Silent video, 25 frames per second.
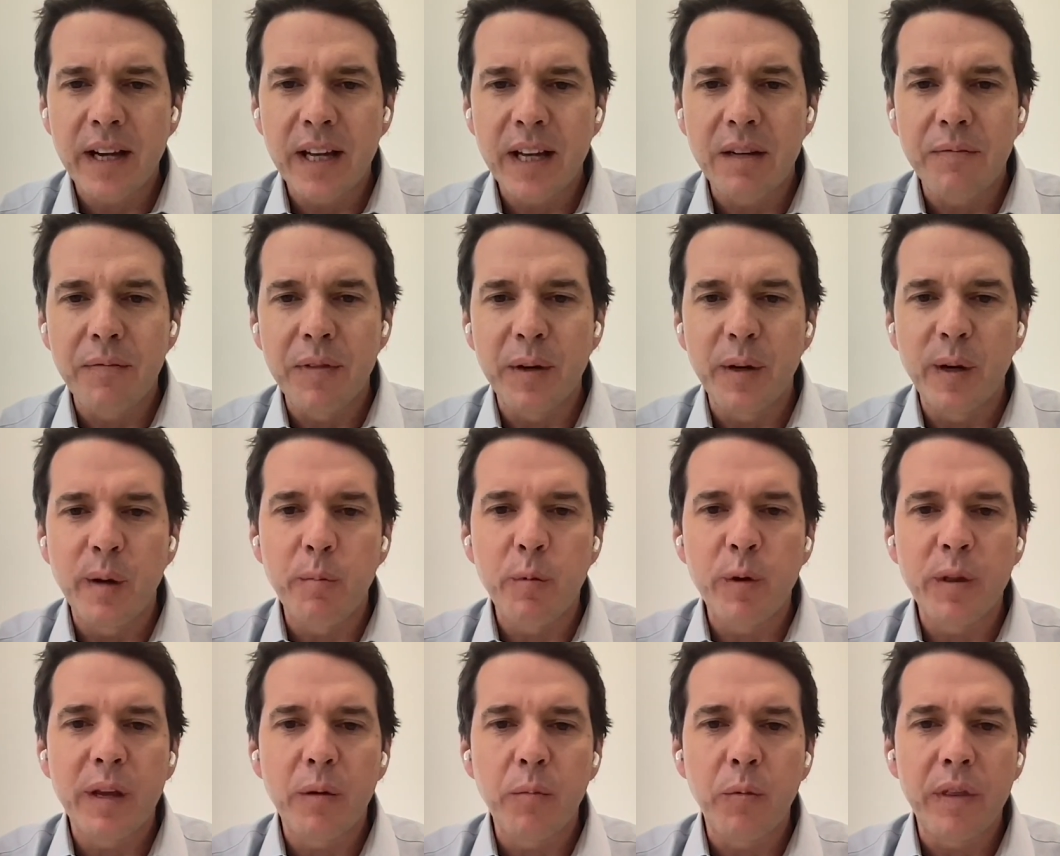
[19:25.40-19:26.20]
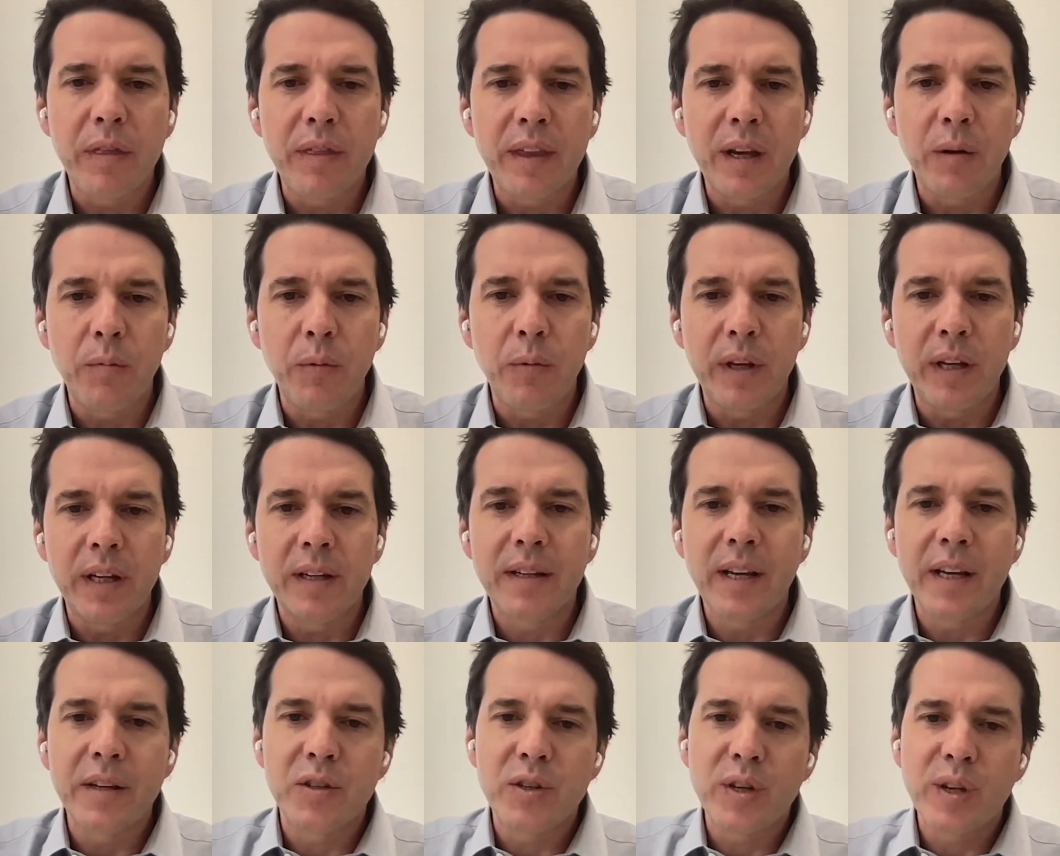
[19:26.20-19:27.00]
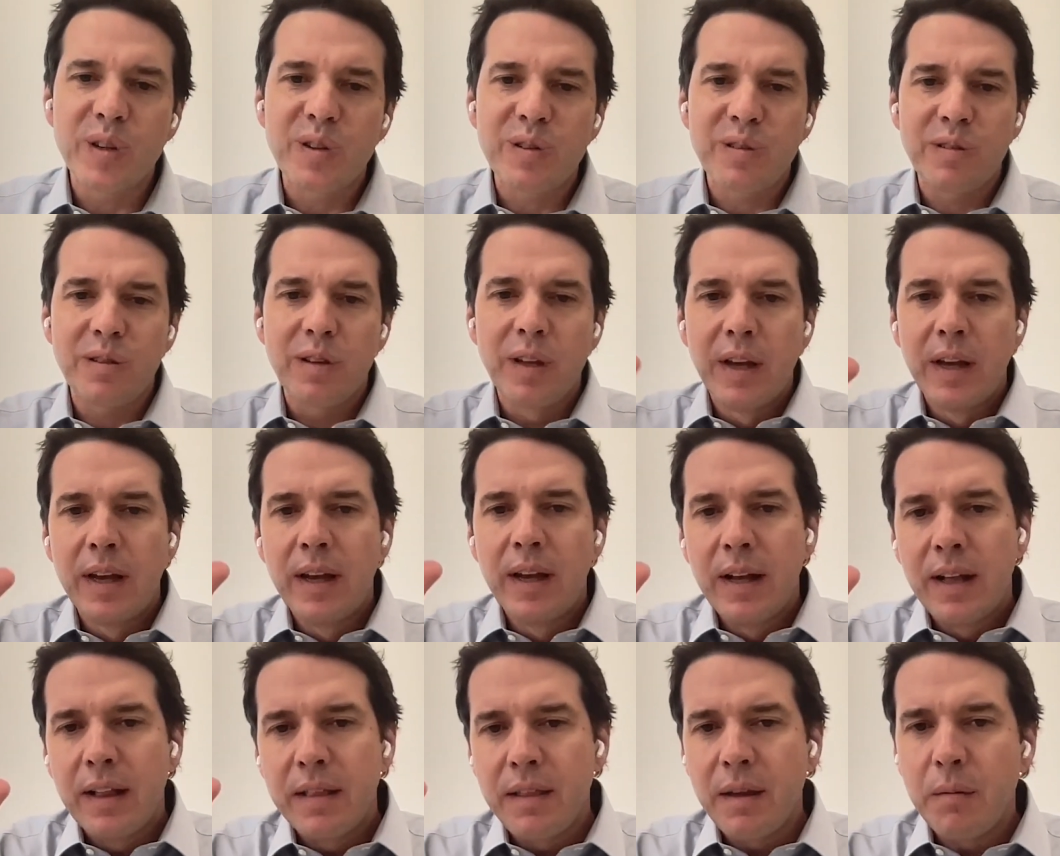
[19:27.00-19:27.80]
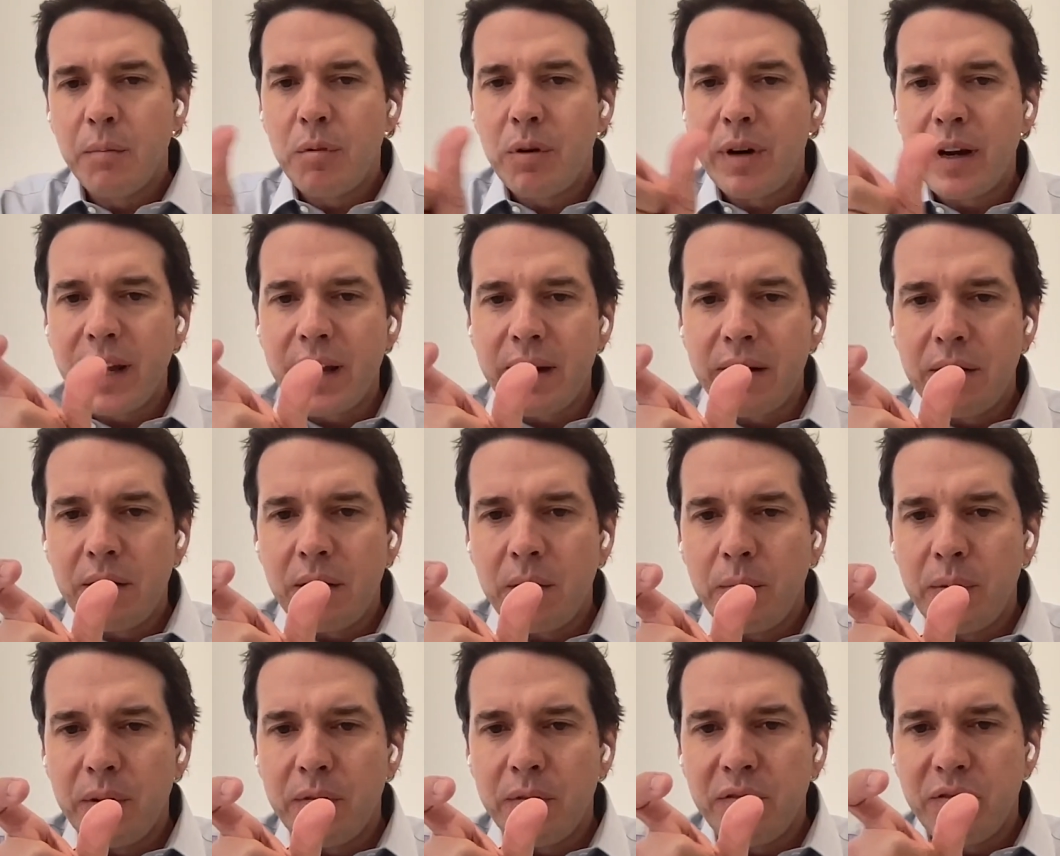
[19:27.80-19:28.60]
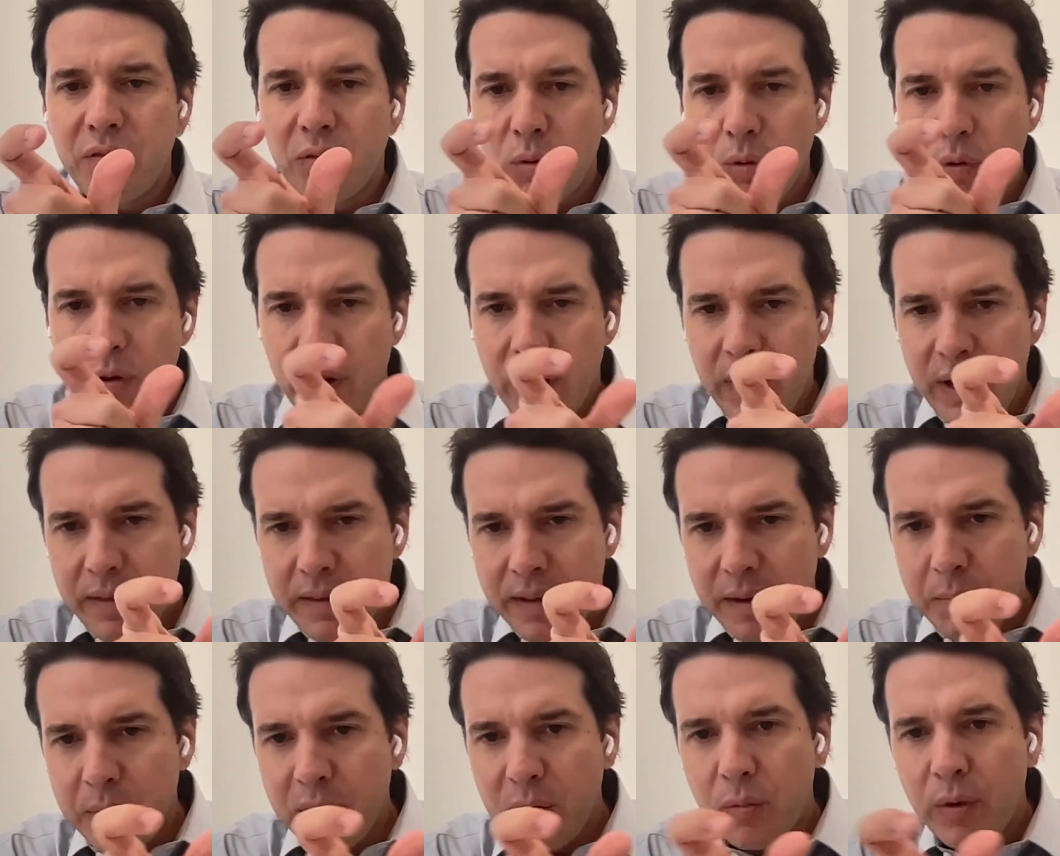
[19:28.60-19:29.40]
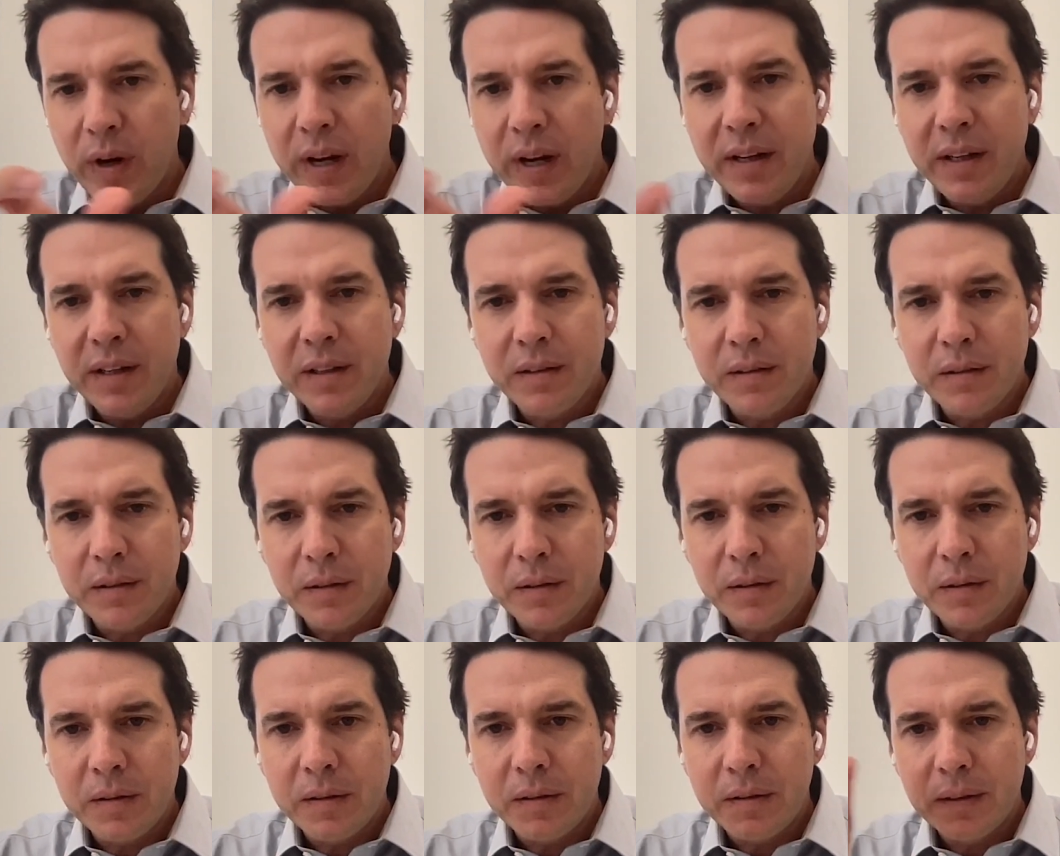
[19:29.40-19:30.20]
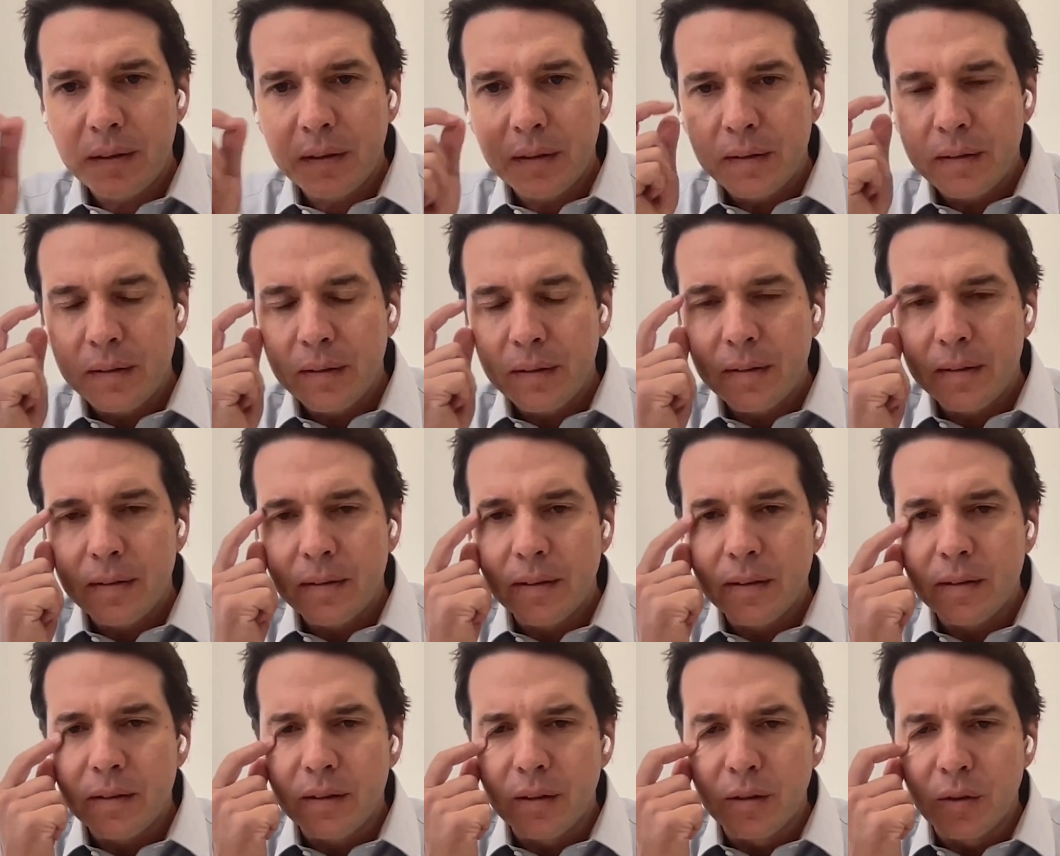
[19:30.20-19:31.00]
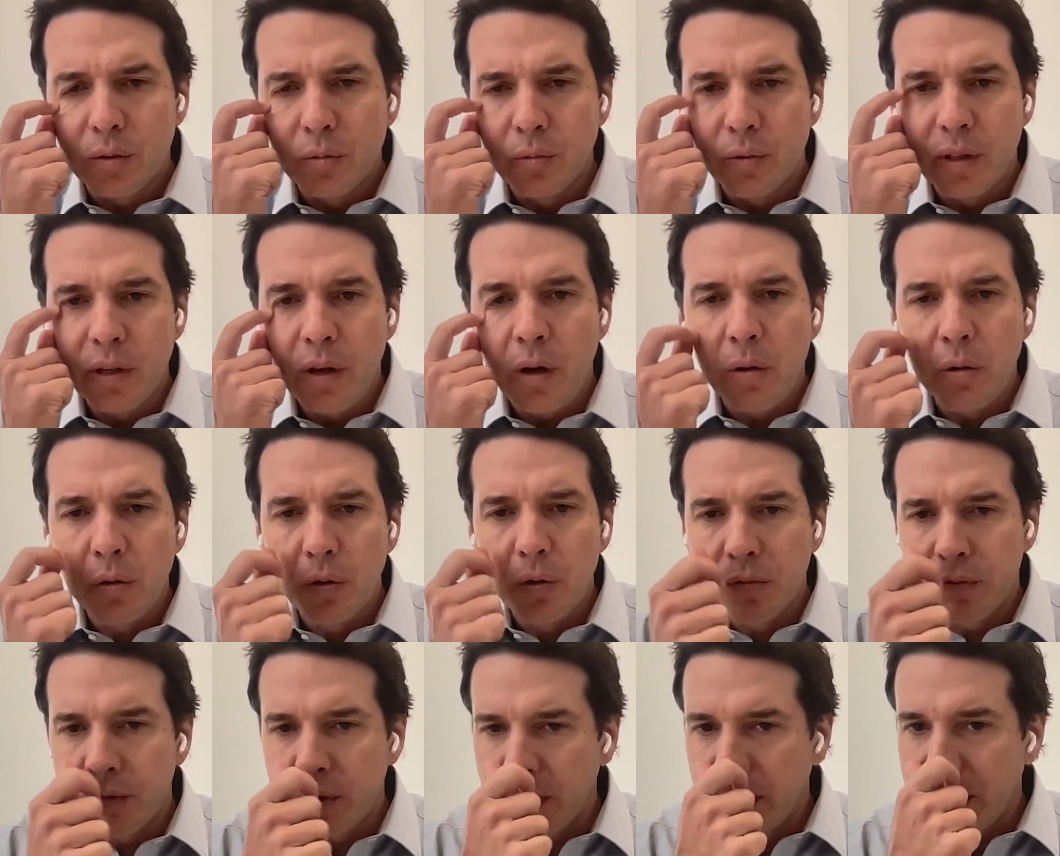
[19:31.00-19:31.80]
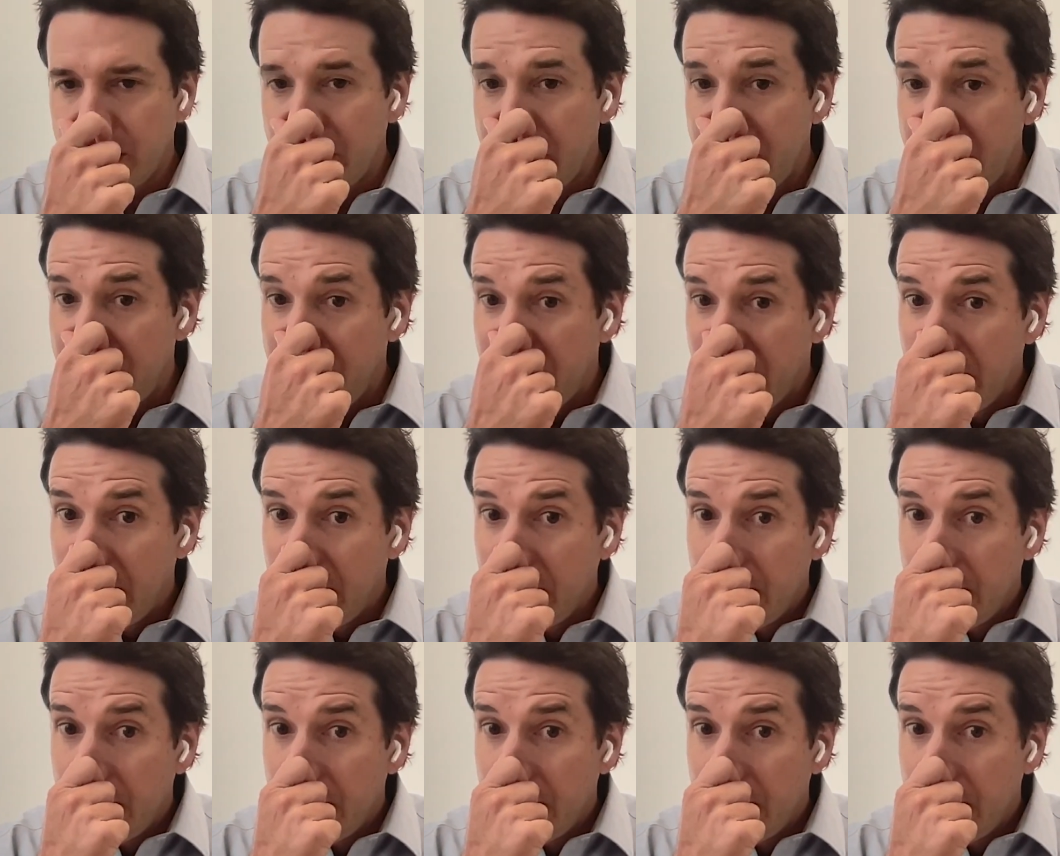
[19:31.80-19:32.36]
kind of the number that we think we can digest the brand before and then be ready to do it all over again.